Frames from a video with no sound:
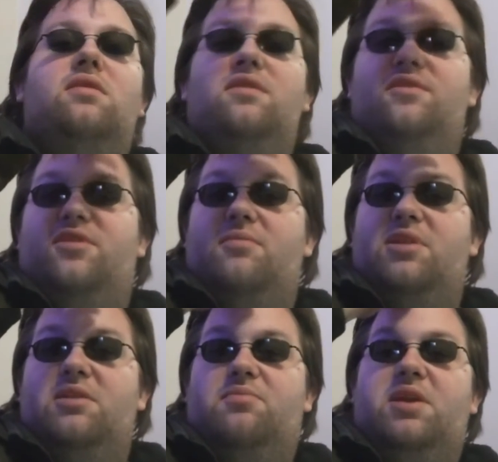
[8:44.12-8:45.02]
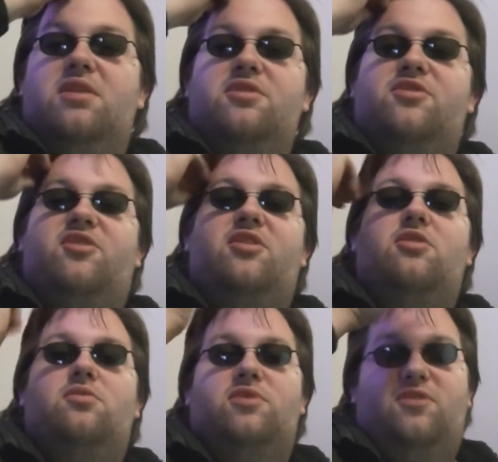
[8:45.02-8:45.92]
Something Peter
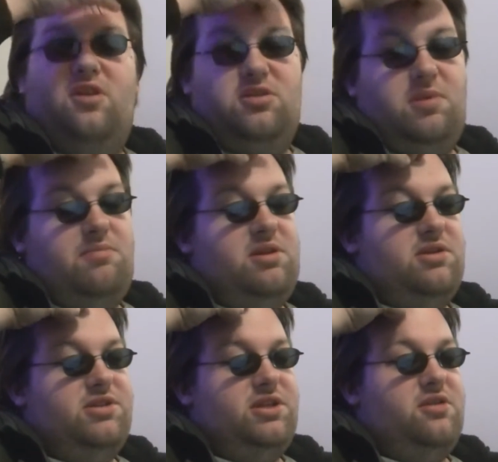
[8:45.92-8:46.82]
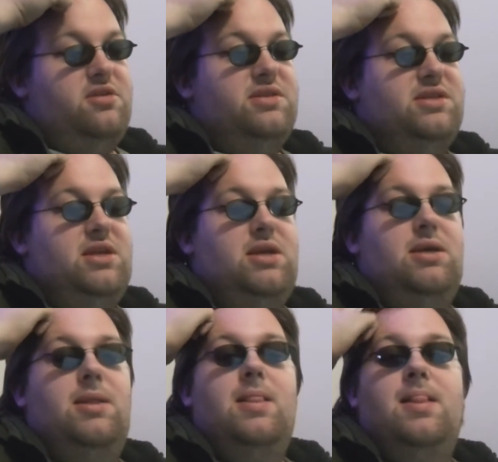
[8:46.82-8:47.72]
Singer was talked about. Peter Singer is
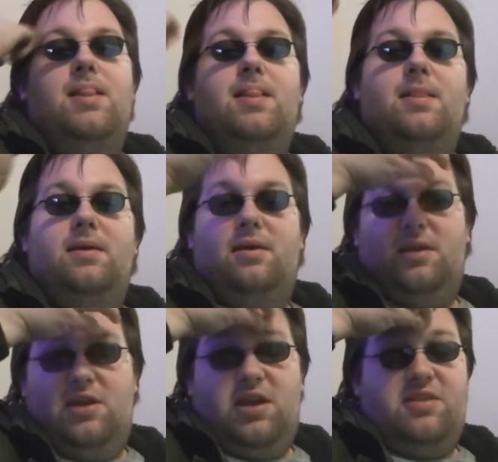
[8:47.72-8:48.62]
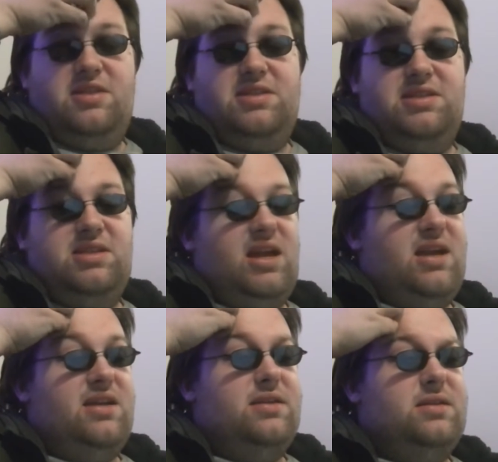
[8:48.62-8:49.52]
an ethicist,
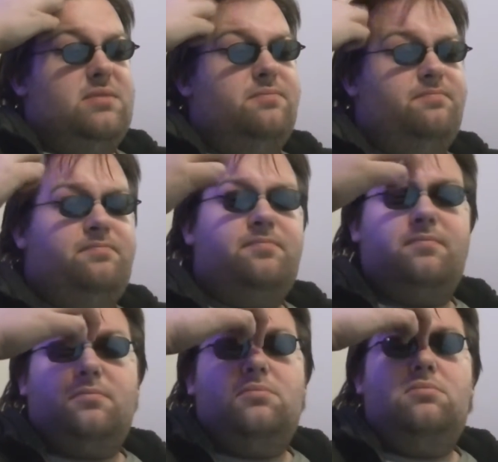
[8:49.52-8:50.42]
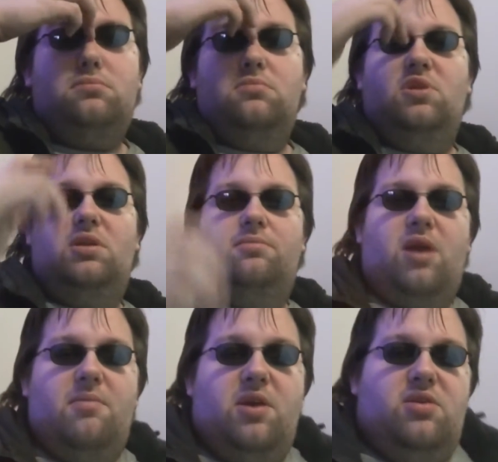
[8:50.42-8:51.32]
and
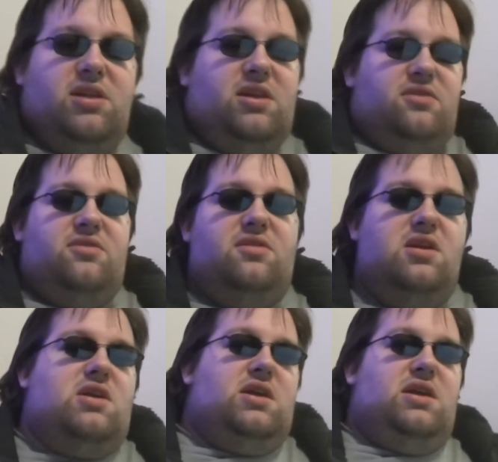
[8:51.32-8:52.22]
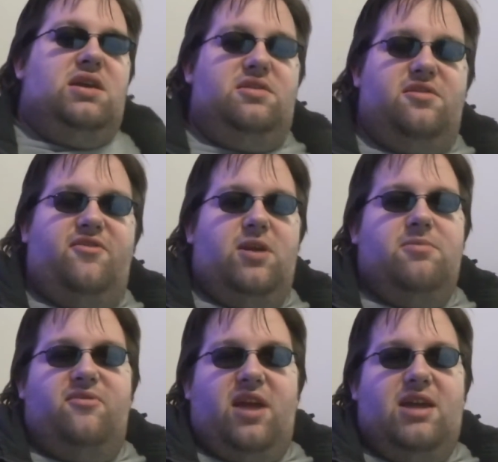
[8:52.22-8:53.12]
primarily in the
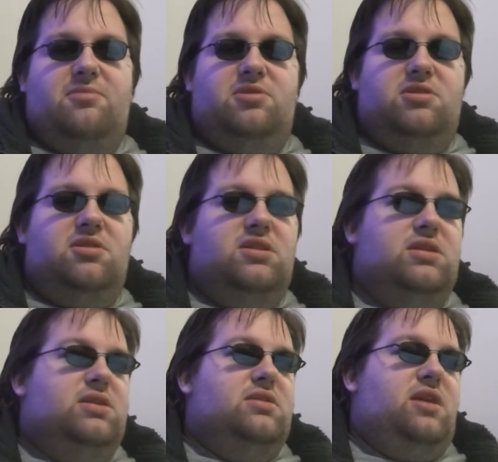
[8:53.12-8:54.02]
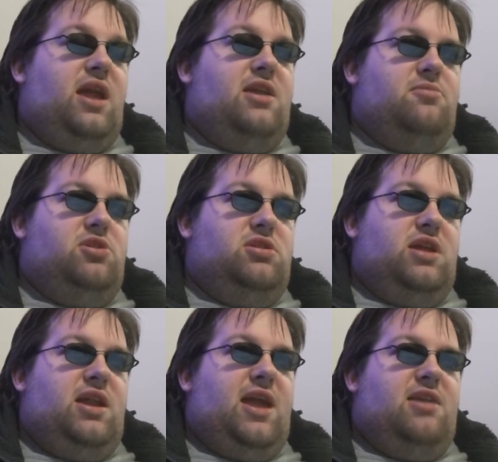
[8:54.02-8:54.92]
frame of animal.
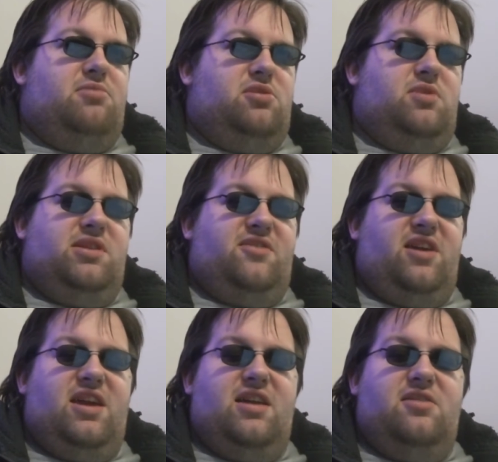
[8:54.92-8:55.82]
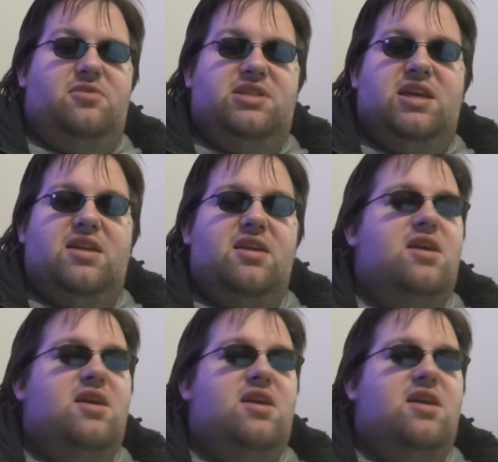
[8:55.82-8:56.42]
What the hell was that?